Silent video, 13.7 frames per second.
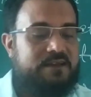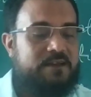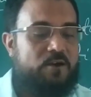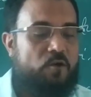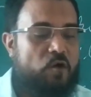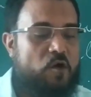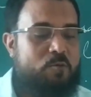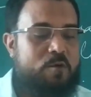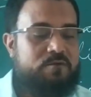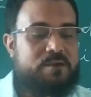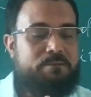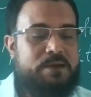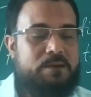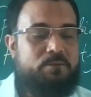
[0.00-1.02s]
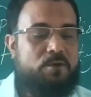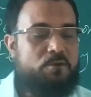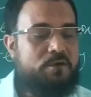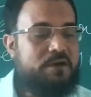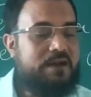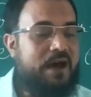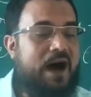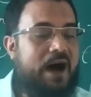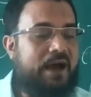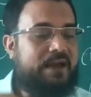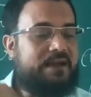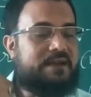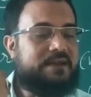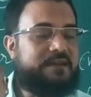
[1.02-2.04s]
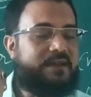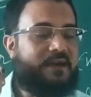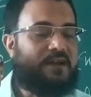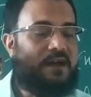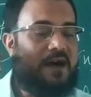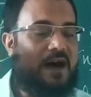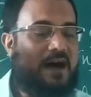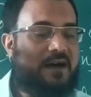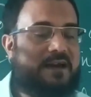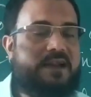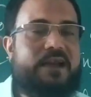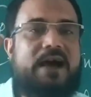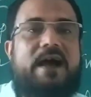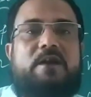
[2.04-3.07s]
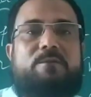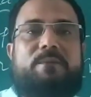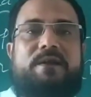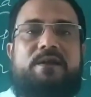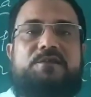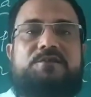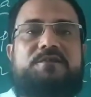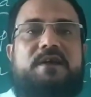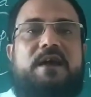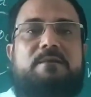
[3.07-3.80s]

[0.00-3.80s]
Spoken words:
the hope of the people would die in their hungry hutments.